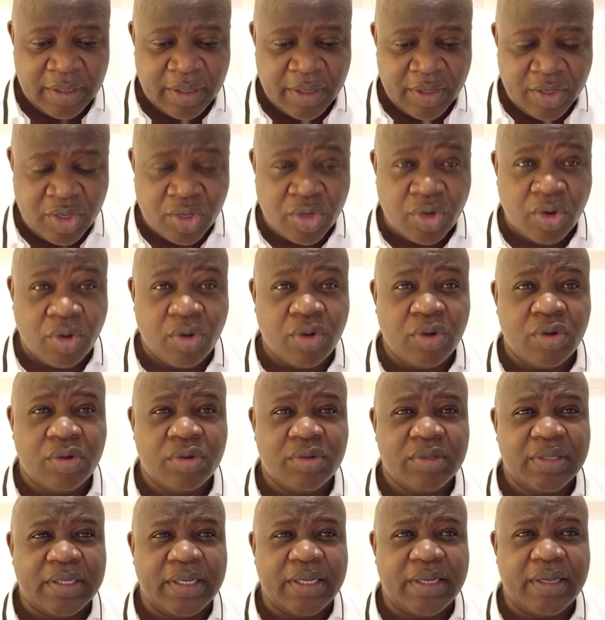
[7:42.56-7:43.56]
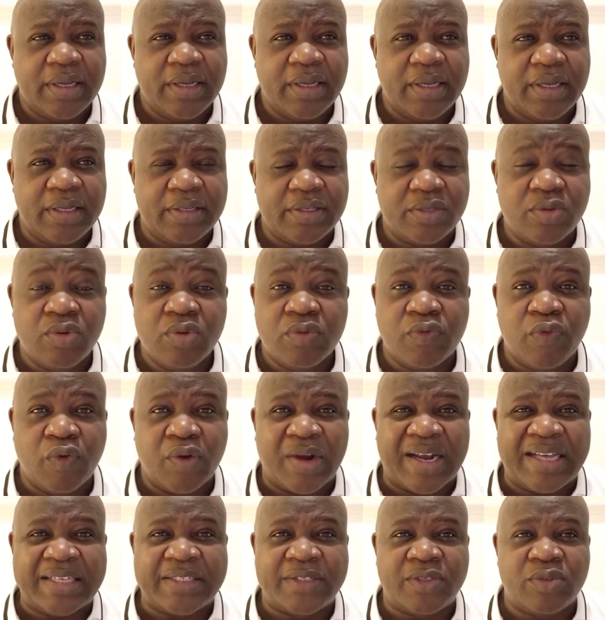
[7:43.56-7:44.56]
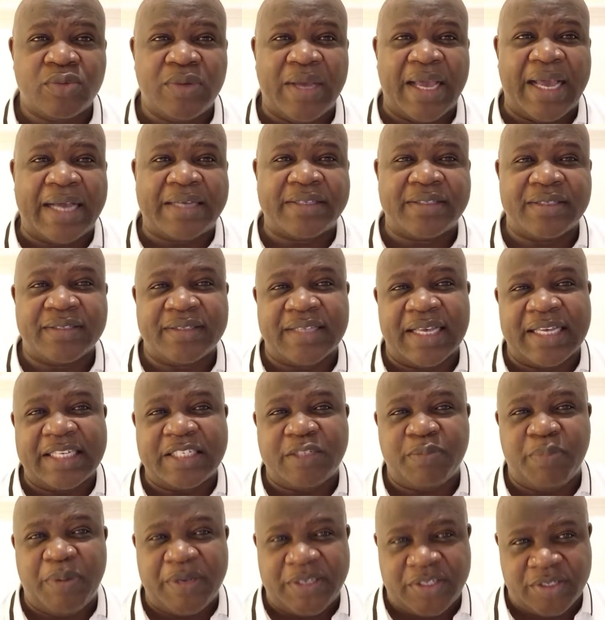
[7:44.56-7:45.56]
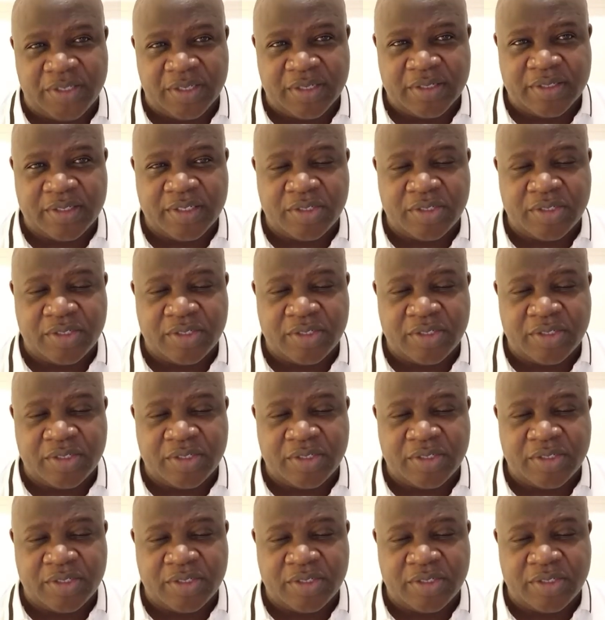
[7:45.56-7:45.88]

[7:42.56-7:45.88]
you know, it's good for us to exercise patience.